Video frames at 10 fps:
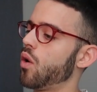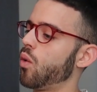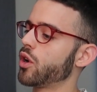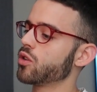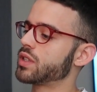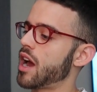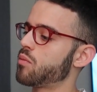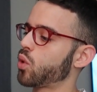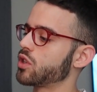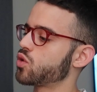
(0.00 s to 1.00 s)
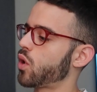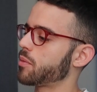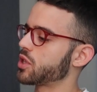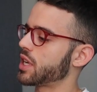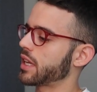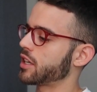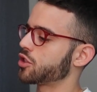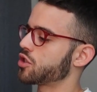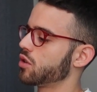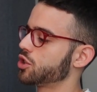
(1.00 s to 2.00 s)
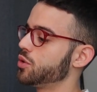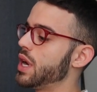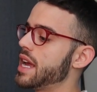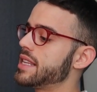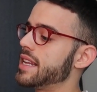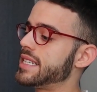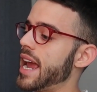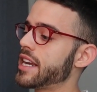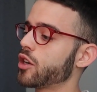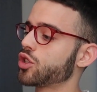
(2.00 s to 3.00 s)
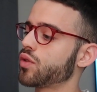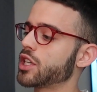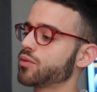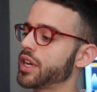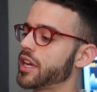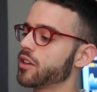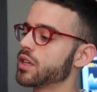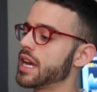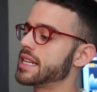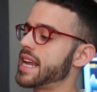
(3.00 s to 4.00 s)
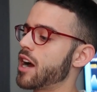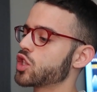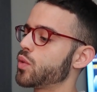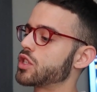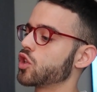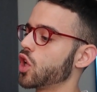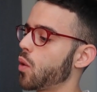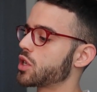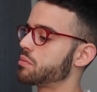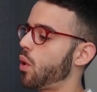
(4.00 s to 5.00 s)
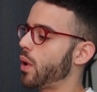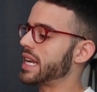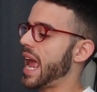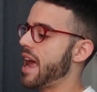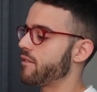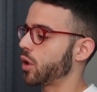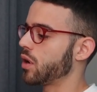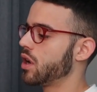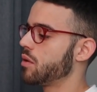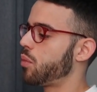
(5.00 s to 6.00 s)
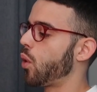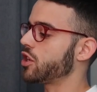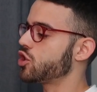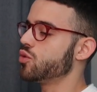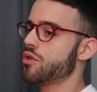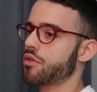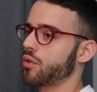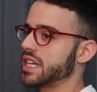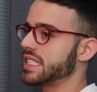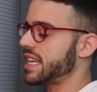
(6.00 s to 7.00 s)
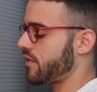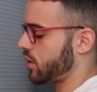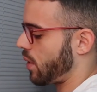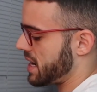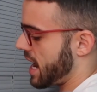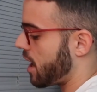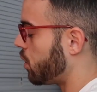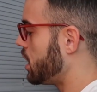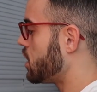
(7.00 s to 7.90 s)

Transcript: Oil down more than 20%, like I just told you. The 10 year Treasury yield down to its lowest point ever 0.237 right now.